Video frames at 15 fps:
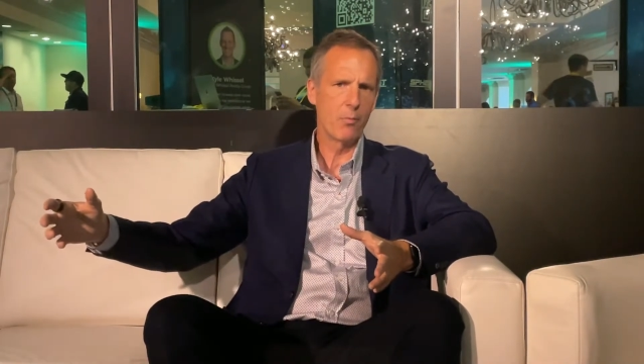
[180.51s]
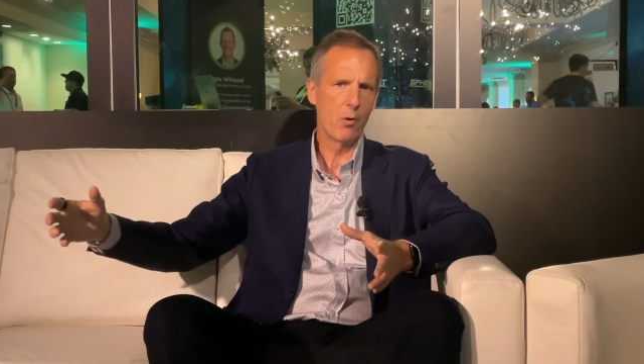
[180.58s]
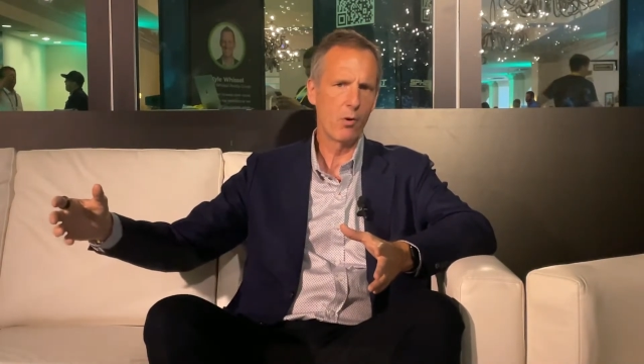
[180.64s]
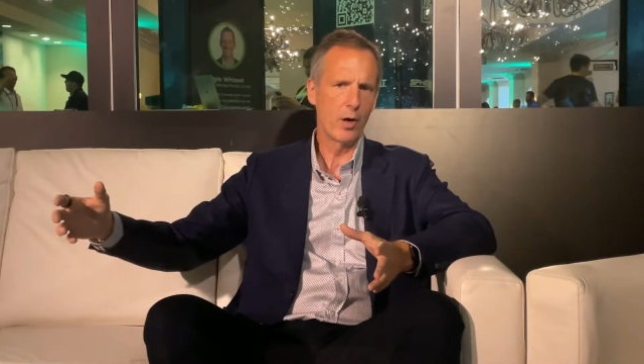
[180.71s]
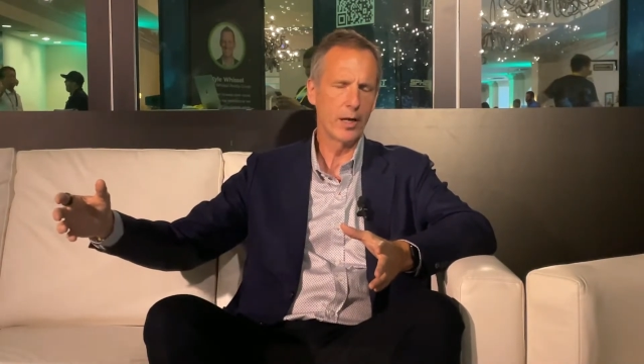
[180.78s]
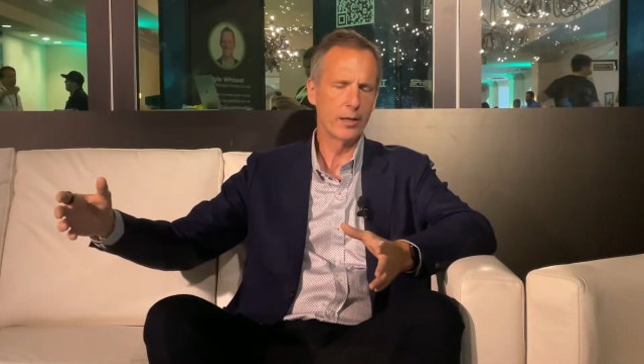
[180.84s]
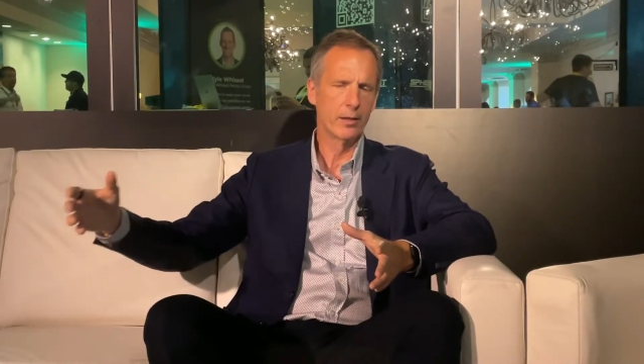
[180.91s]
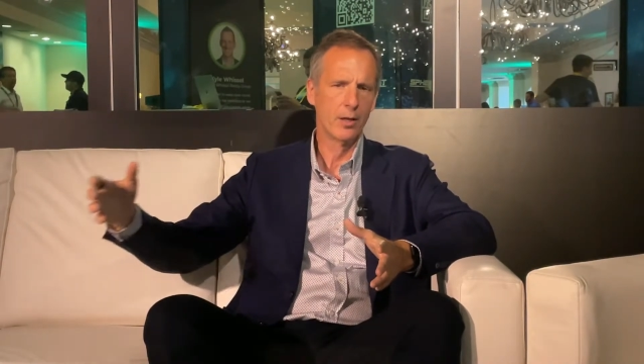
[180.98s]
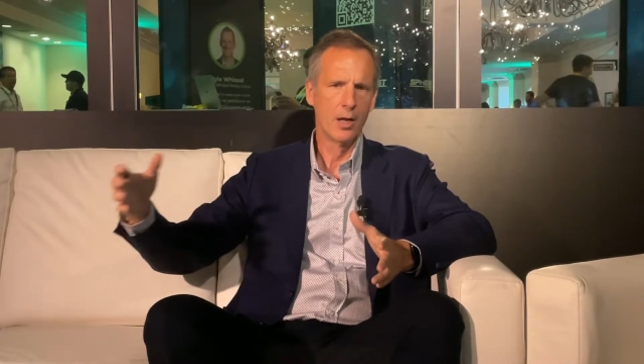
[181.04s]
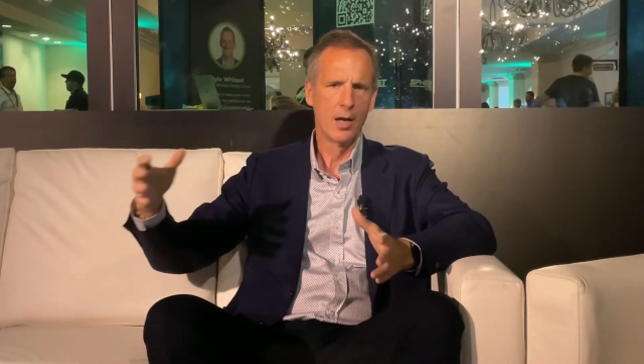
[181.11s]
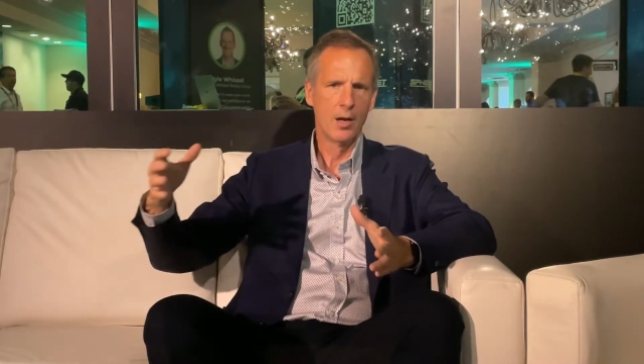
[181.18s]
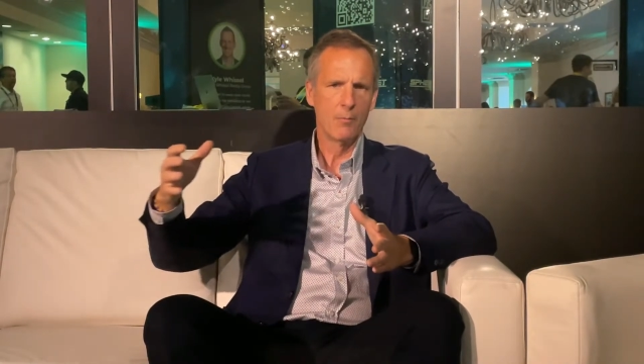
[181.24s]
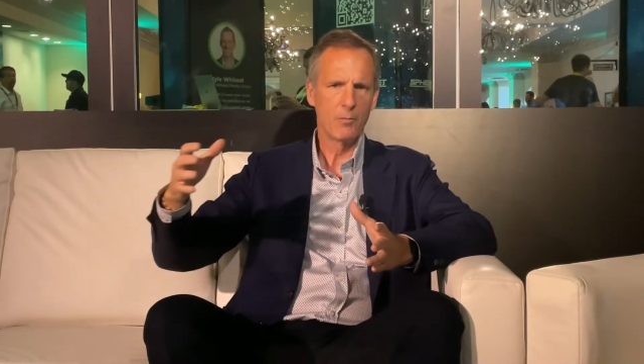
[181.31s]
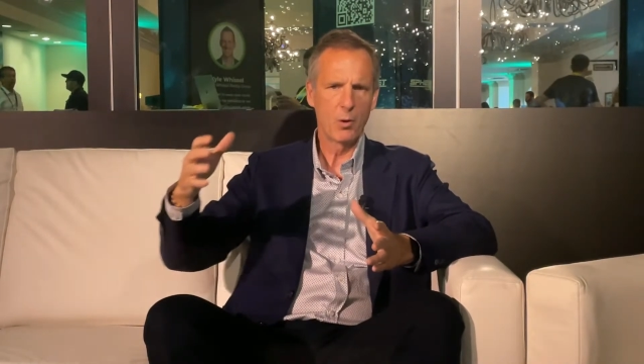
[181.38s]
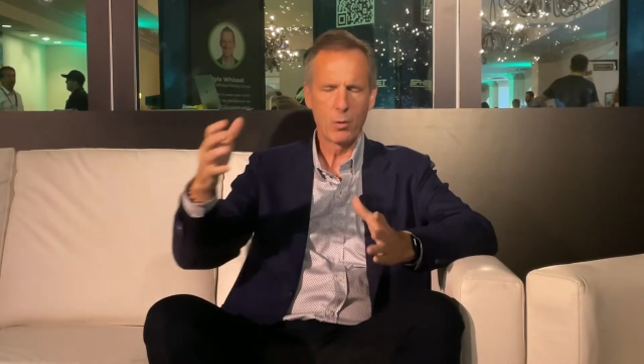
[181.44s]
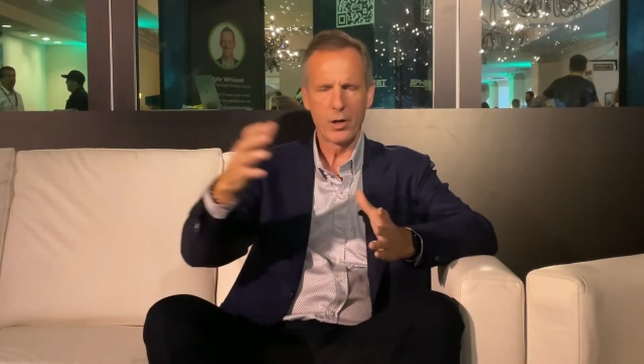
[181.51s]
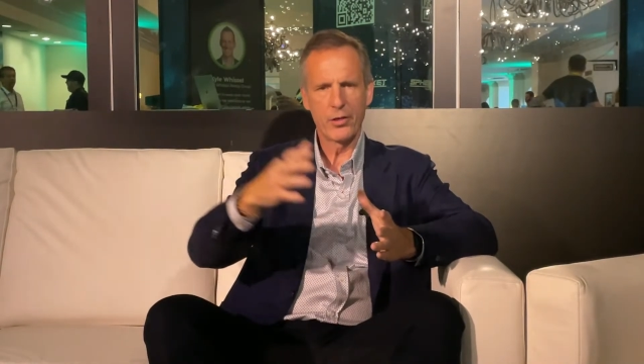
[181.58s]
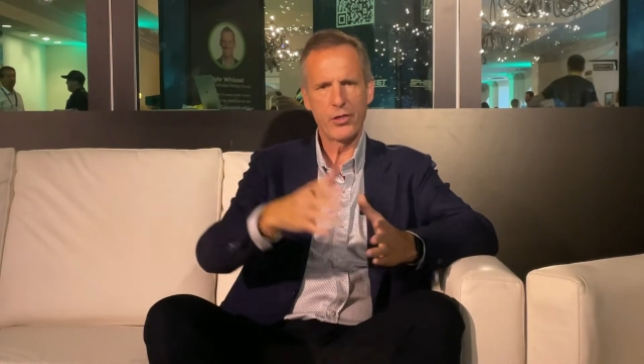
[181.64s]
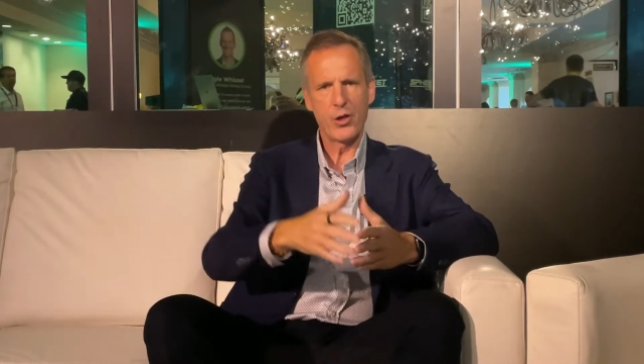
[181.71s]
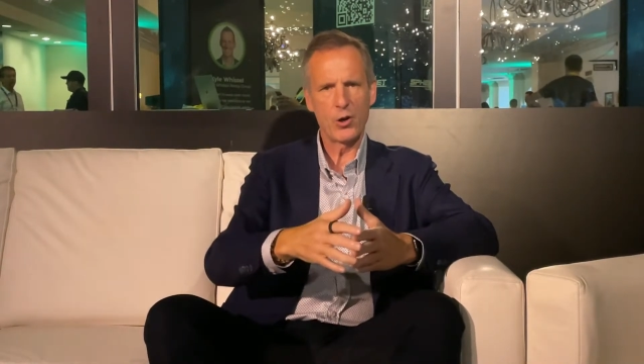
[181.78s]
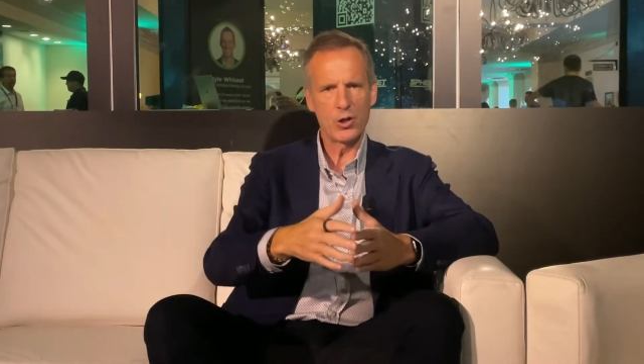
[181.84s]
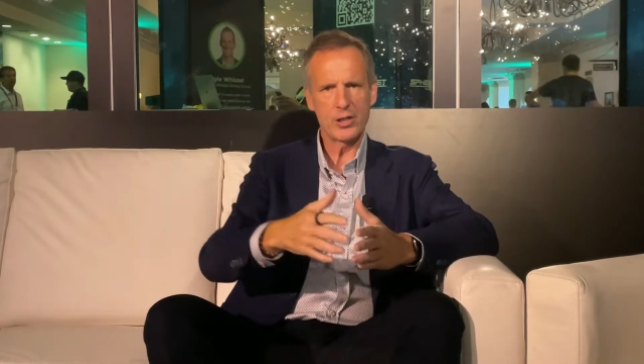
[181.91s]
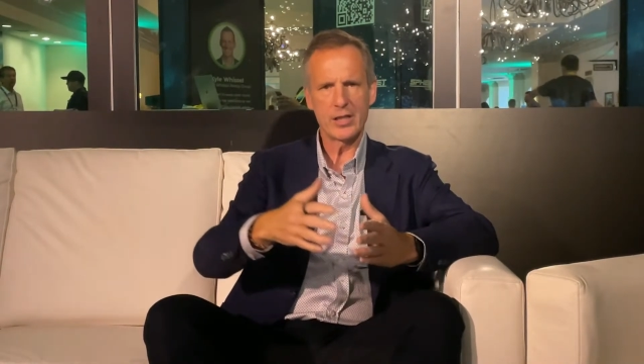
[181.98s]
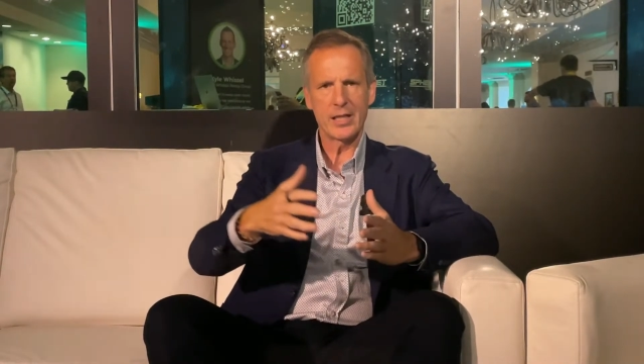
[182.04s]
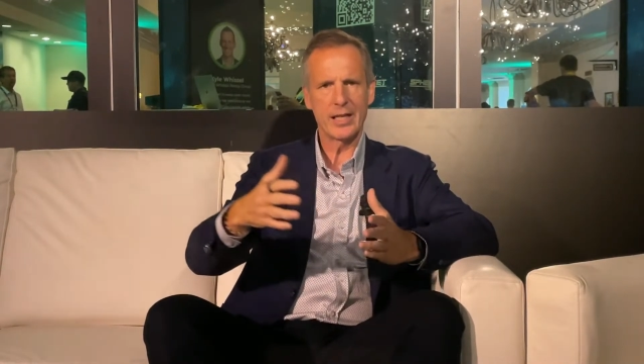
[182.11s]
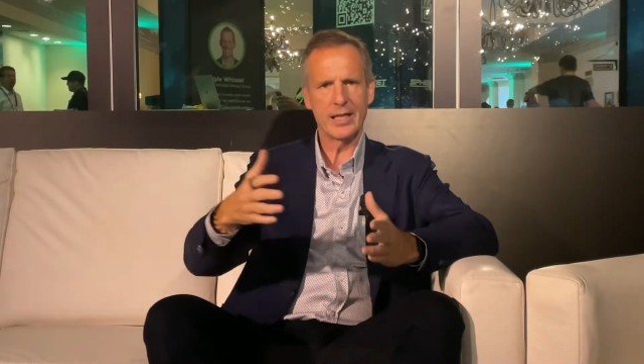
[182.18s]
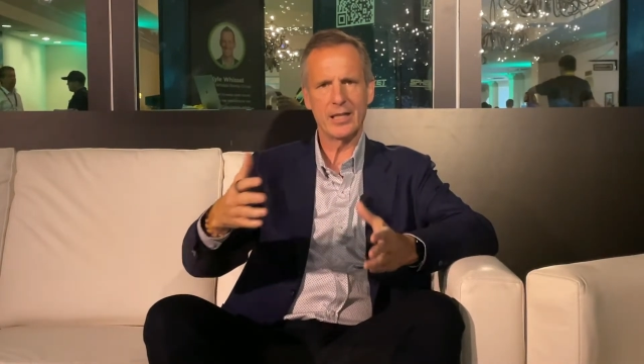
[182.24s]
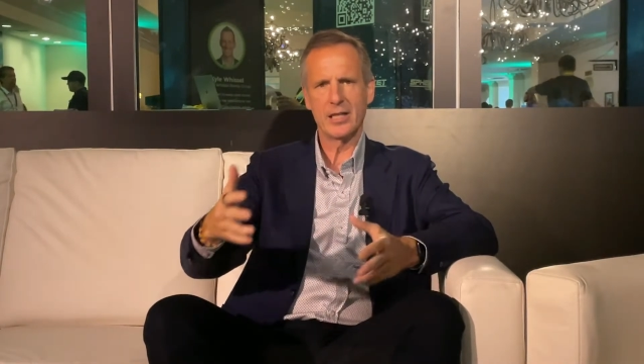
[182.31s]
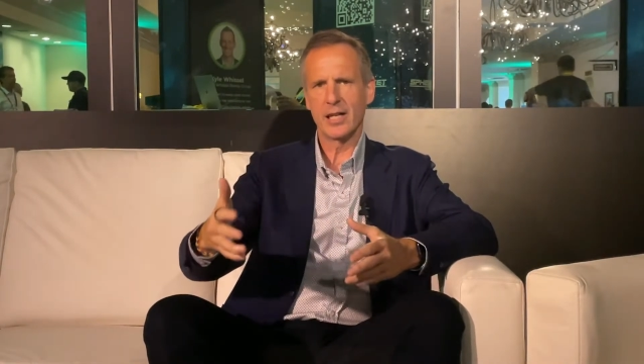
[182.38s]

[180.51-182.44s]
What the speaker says: point. But we're 13